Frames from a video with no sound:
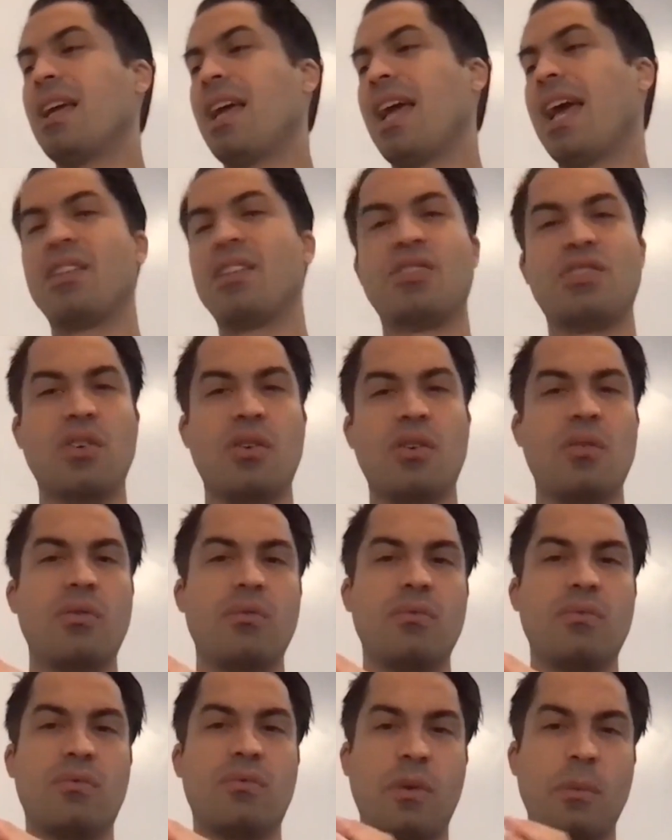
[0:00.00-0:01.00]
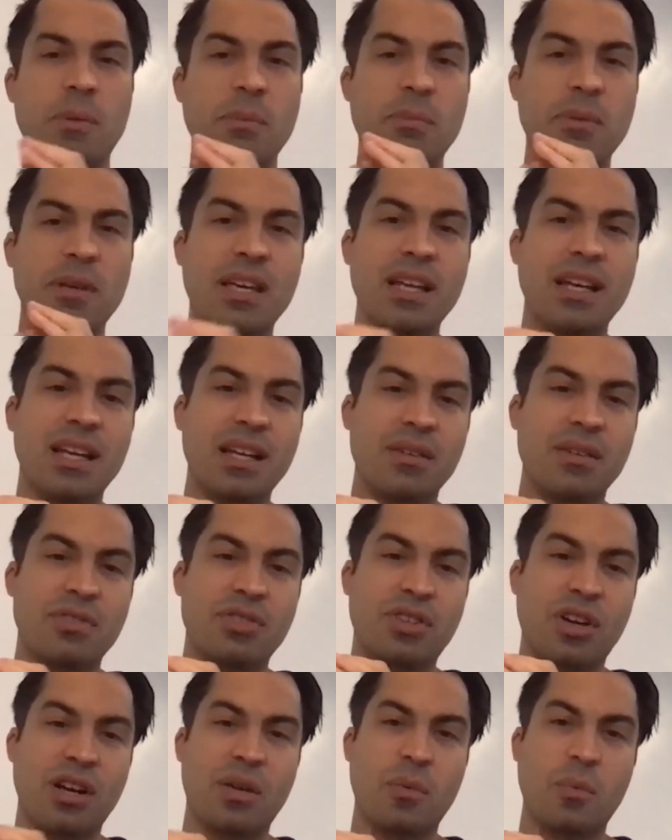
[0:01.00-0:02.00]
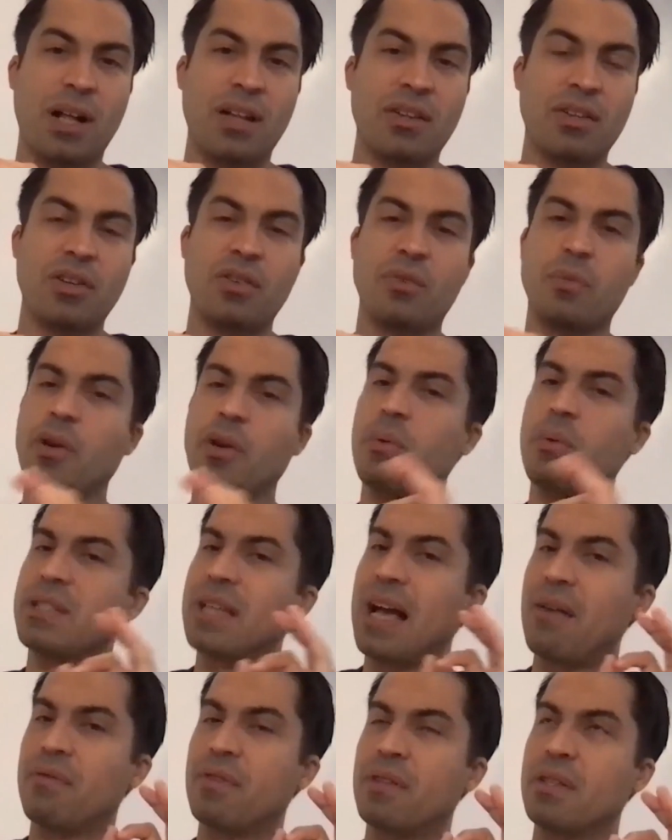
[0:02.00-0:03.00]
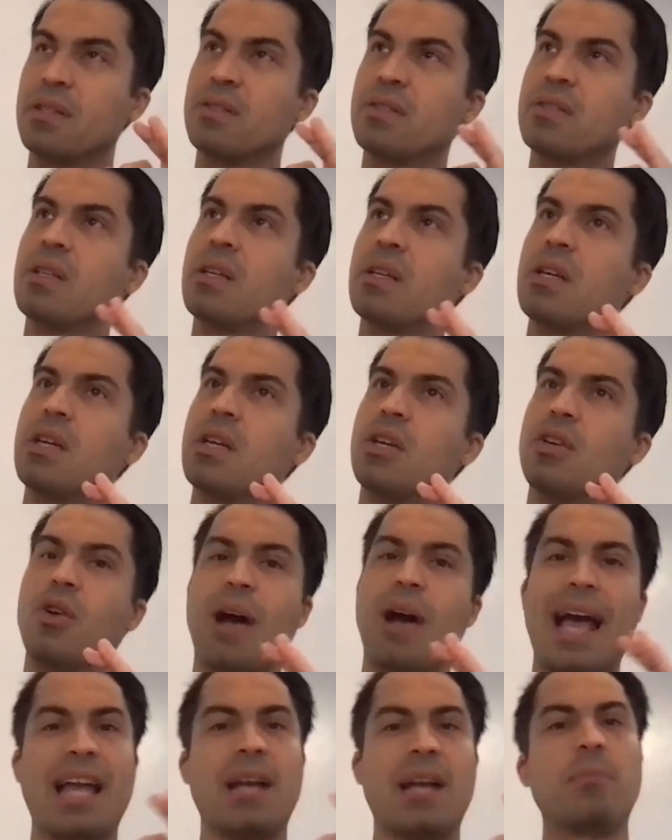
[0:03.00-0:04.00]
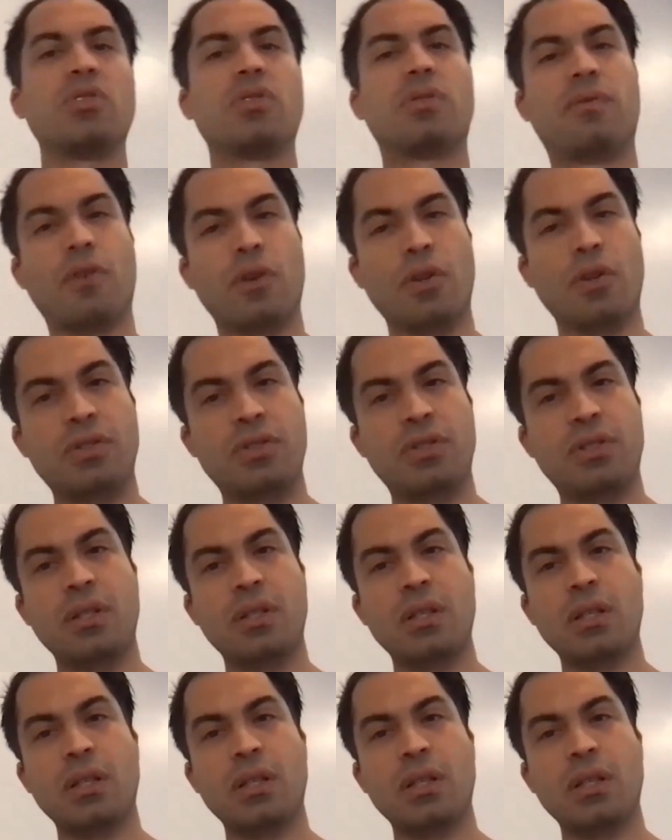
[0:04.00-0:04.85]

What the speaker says: And so from the beginning of starting Wild Earth, we always have this, animals first